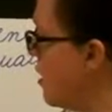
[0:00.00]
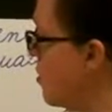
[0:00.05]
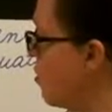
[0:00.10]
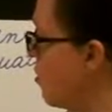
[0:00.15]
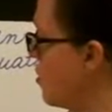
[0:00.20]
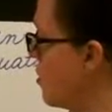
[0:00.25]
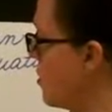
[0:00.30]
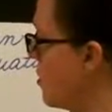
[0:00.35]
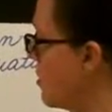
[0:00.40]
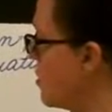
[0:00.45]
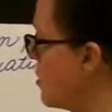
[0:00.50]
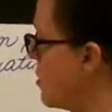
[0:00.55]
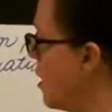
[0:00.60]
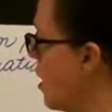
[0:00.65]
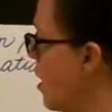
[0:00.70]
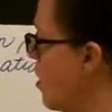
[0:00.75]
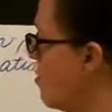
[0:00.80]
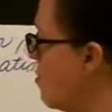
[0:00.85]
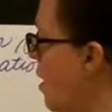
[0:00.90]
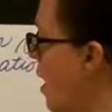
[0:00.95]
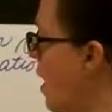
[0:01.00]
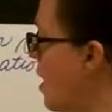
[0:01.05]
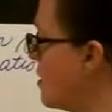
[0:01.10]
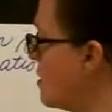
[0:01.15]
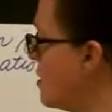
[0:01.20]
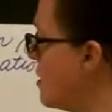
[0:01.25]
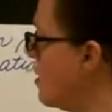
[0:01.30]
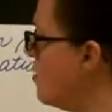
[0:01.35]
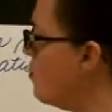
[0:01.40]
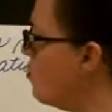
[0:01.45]
equals
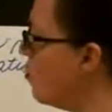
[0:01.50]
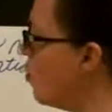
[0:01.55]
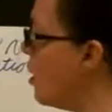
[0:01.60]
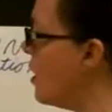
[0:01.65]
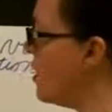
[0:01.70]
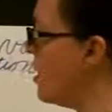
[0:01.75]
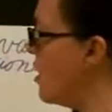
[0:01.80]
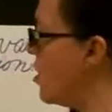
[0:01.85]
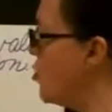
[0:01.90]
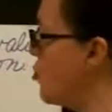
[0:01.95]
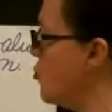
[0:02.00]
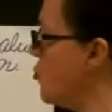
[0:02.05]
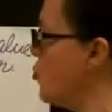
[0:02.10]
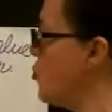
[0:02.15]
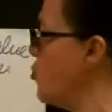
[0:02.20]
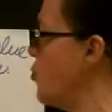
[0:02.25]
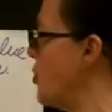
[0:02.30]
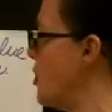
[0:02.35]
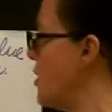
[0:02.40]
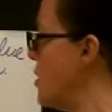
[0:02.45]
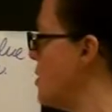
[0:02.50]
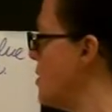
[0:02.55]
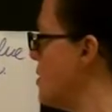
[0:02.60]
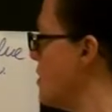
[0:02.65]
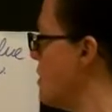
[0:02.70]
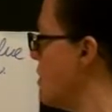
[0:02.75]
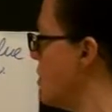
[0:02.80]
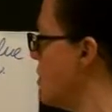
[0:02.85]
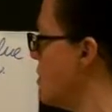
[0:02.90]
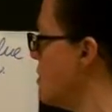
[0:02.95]

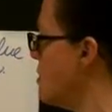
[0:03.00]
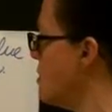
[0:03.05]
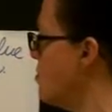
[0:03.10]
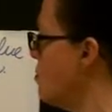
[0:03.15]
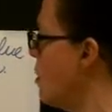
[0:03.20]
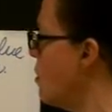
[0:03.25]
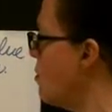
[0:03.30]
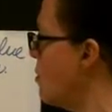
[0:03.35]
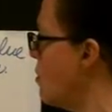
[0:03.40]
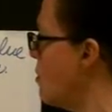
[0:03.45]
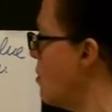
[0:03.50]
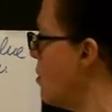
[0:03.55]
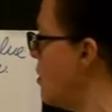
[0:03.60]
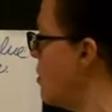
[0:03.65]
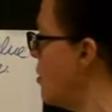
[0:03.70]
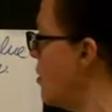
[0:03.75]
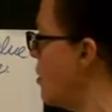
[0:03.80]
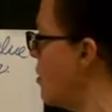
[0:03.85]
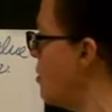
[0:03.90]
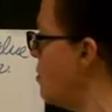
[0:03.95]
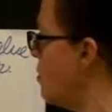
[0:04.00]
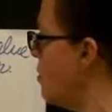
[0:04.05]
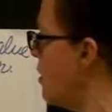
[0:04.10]
+126. And what we want to know